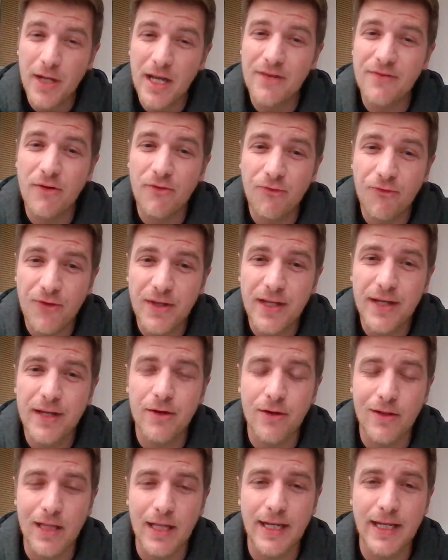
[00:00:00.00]
have a
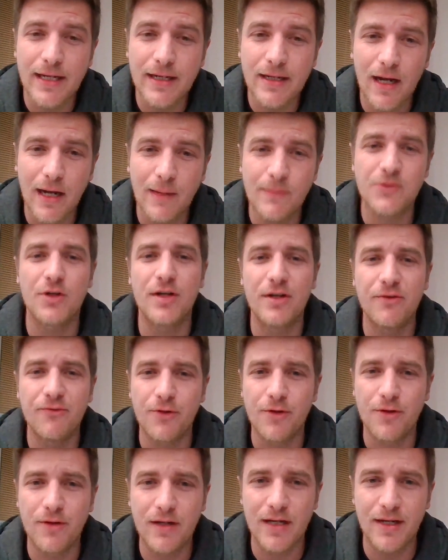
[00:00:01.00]
video like i'm sorry
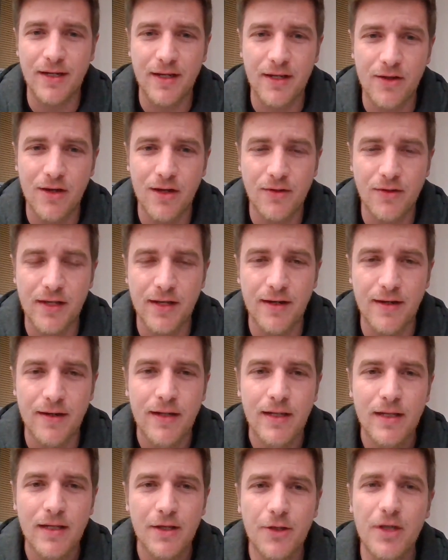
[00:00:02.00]
for cutting you off
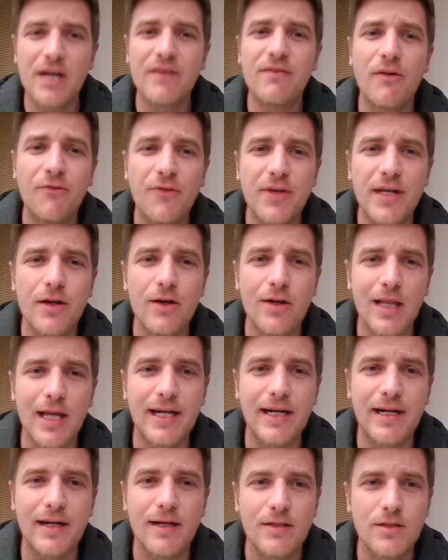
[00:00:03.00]
here you have a video
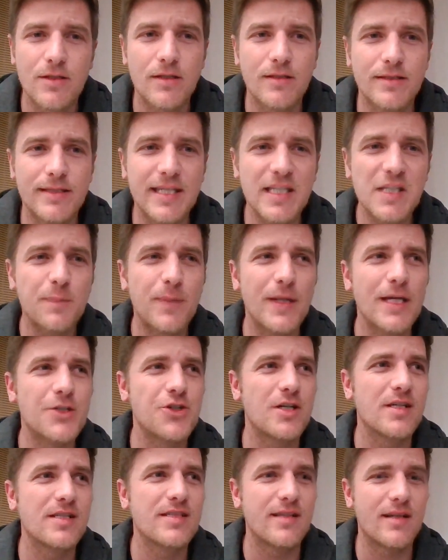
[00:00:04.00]
like
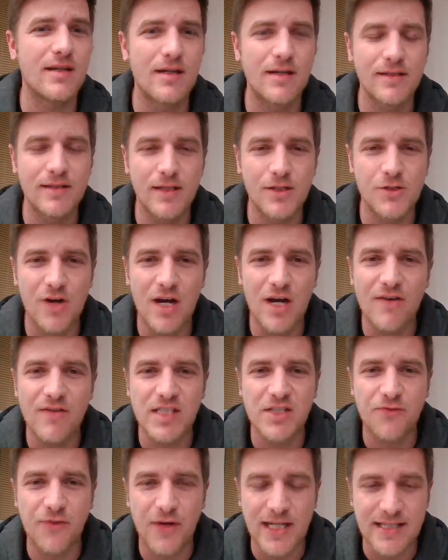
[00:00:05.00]
dispatchers are the
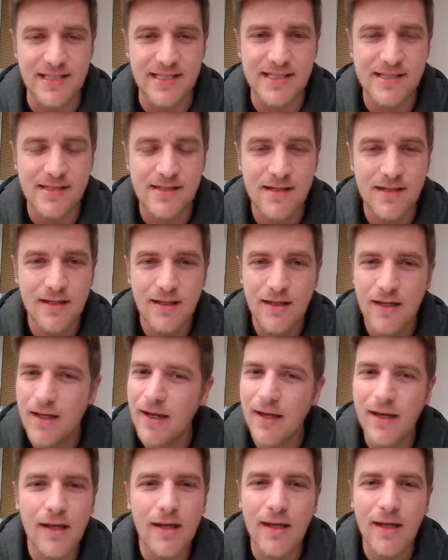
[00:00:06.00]
driver's friends
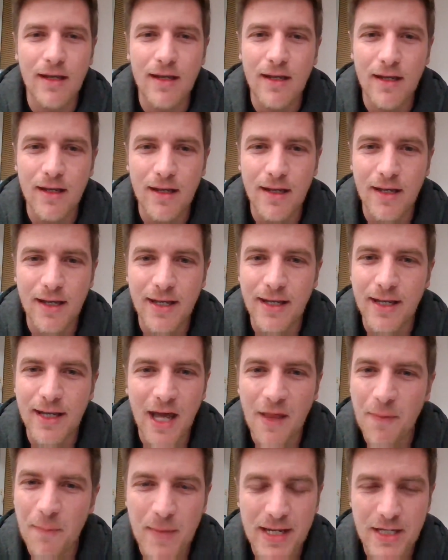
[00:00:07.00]

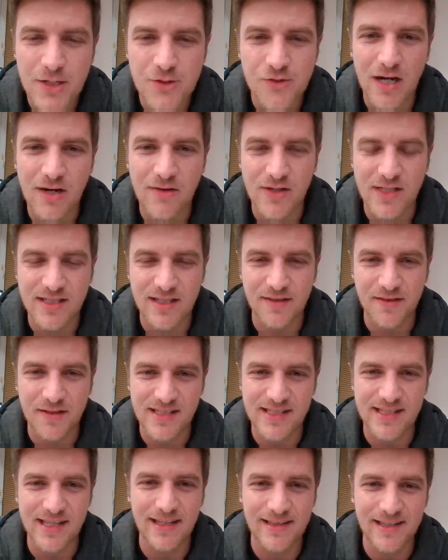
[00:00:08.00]
not many drivers
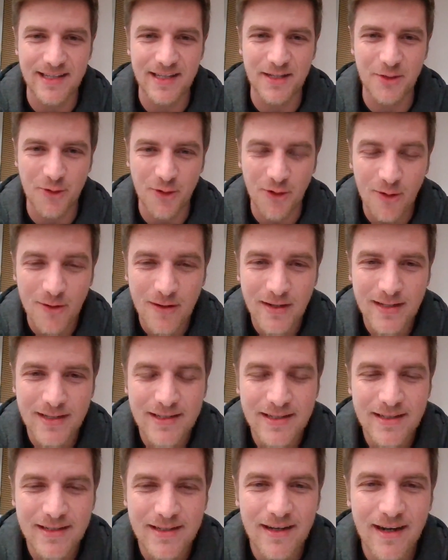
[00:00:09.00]
understand that you know
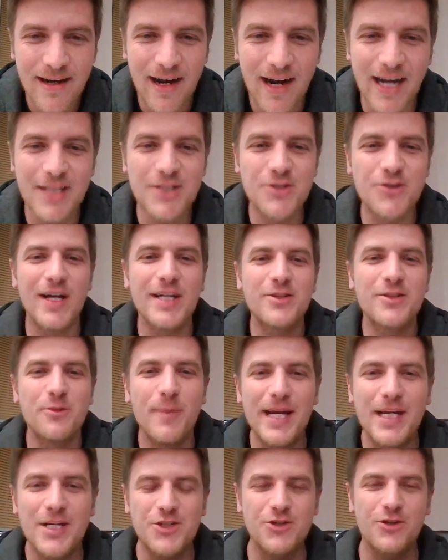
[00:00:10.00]
i try to
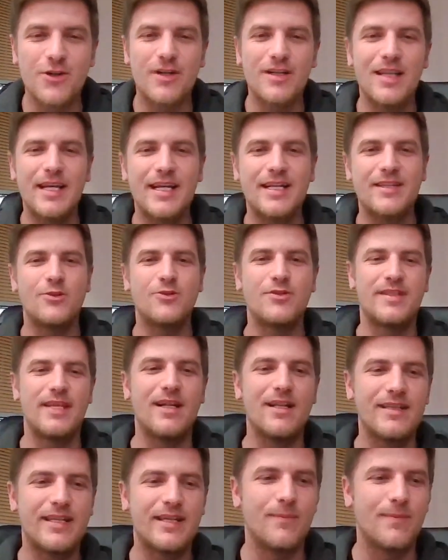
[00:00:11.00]
make sure like to
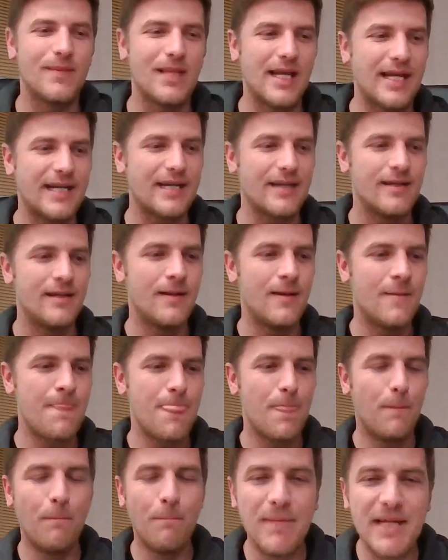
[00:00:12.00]
tell them like
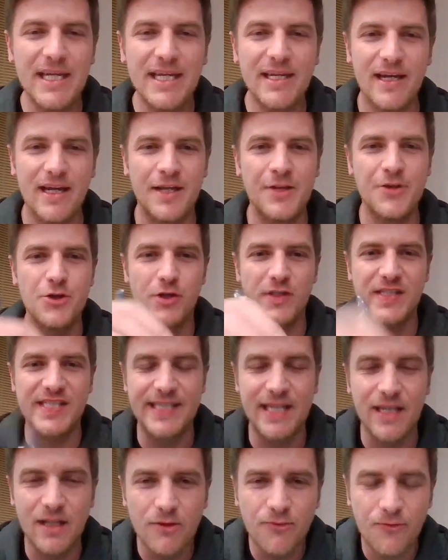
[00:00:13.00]
me and
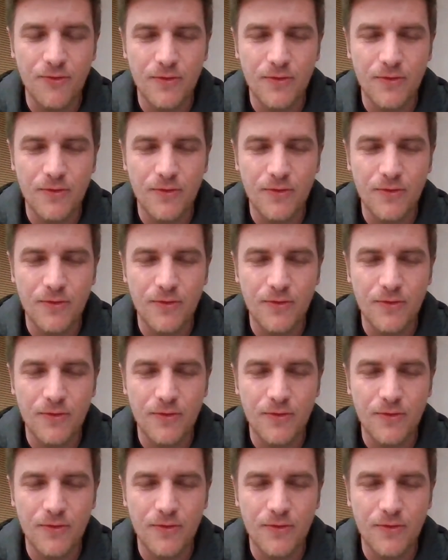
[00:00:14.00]
yourself